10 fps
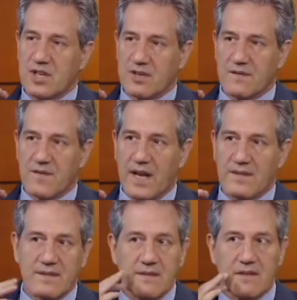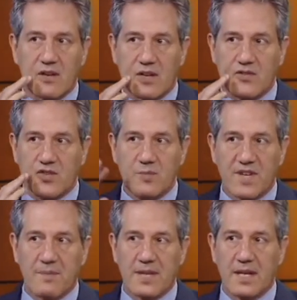on the face, they've got a droop,
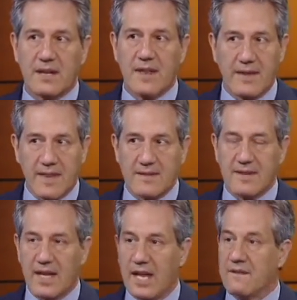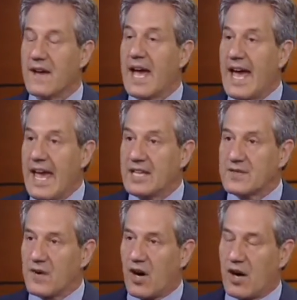something like that, that's the F. A is
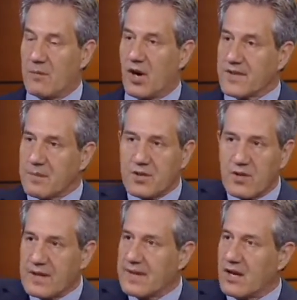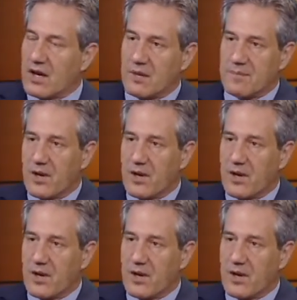for arm. Ask them to raise their arm, both